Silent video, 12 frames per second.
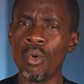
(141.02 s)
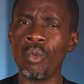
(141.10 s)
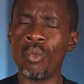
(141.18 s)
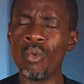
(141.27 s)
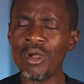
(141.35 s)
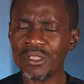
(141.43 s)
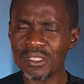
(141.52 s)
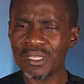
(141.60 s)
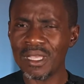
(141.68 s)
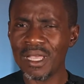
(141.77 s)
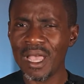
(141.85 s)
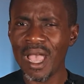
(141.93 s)
What
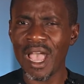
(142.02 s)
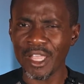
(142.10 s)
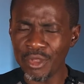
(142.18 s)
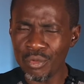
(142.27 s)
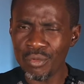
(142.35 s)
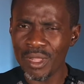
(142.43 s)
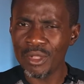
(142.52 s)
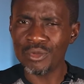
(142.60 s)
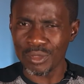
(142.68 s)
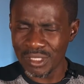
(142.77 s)
are you ready to